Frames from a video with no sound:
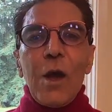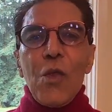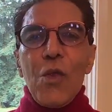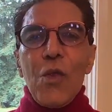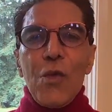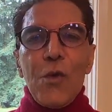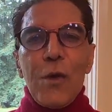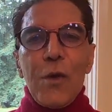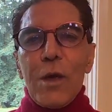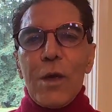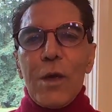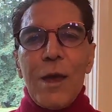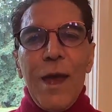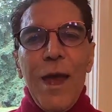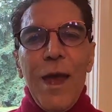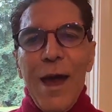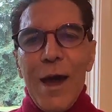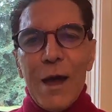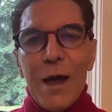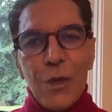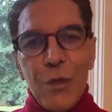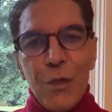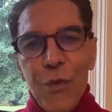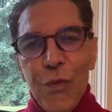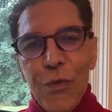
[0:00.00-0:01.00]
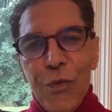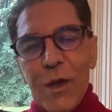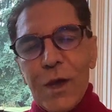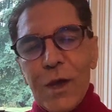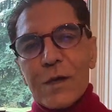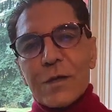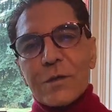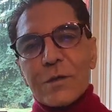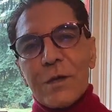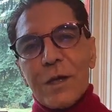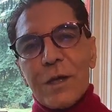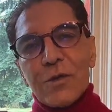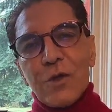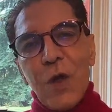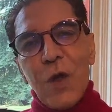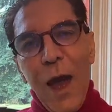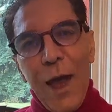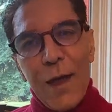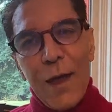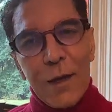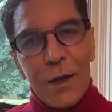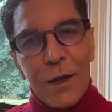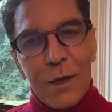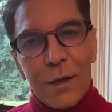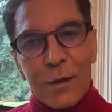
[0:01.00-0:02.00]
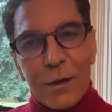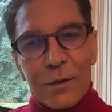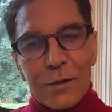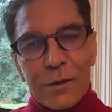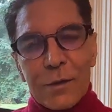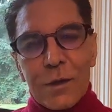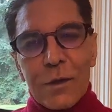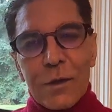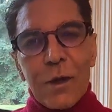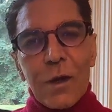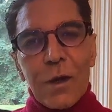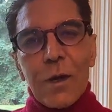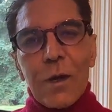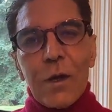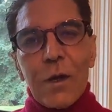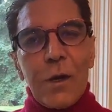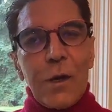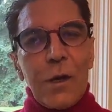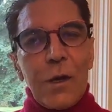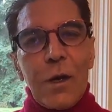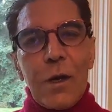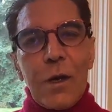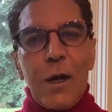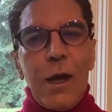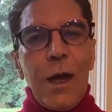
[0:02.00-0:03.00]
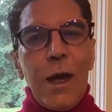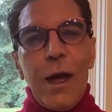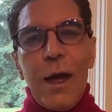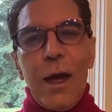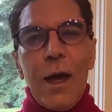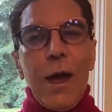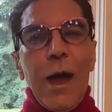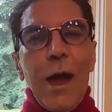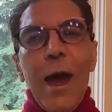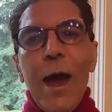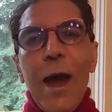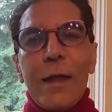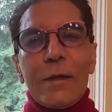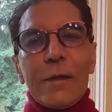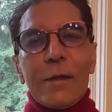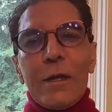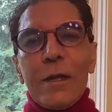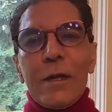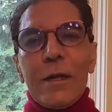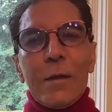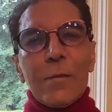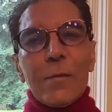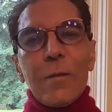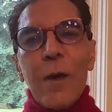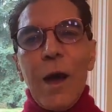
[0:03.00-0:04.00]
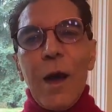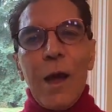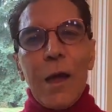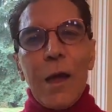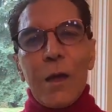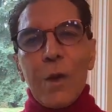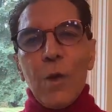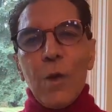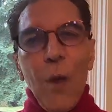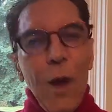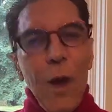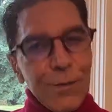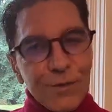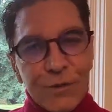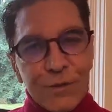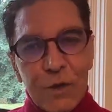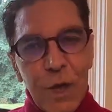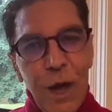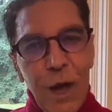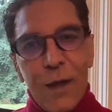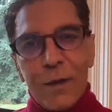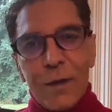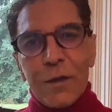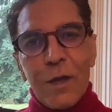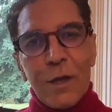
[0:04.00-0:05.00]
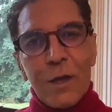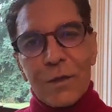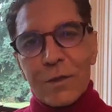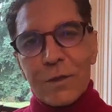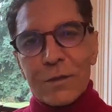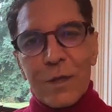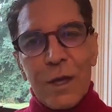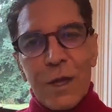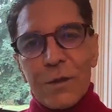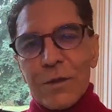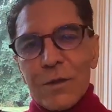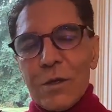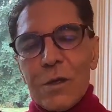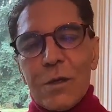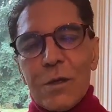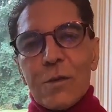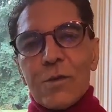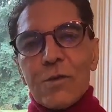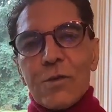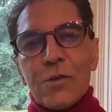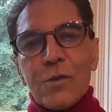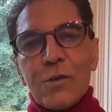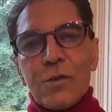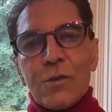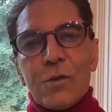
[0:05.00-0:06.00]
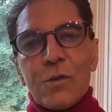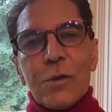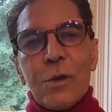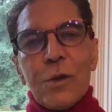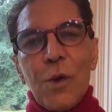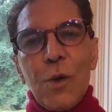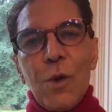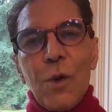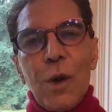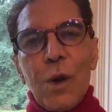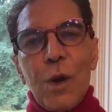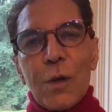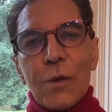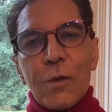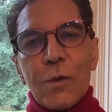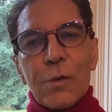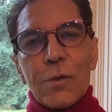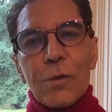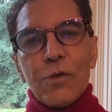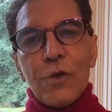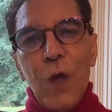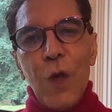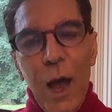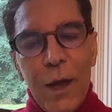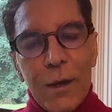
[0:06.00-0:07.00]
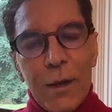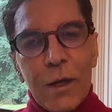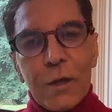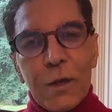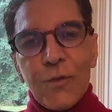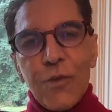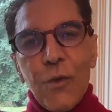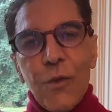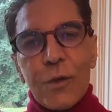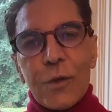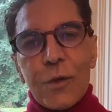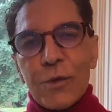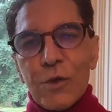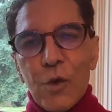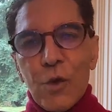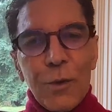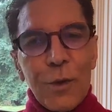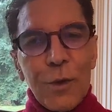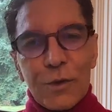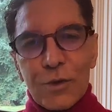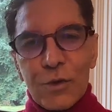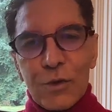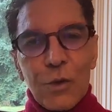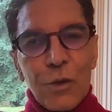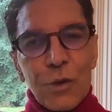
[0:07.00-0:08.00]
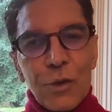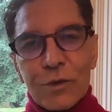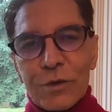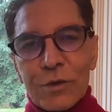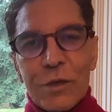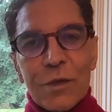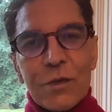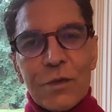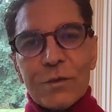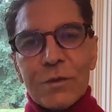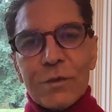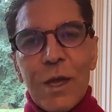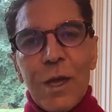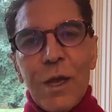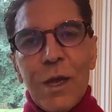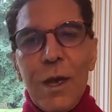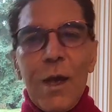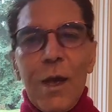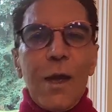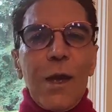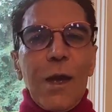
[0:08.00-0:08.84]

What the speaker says: The healthier the diet, and in my website there is a diet for endometriosis.